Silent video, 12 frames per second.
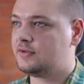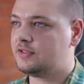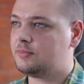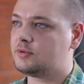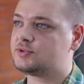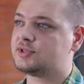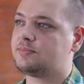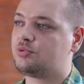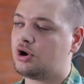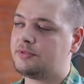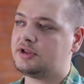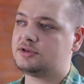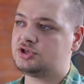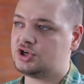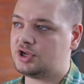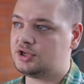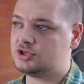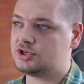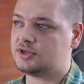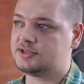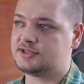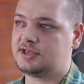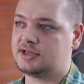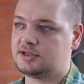the most prominent change is the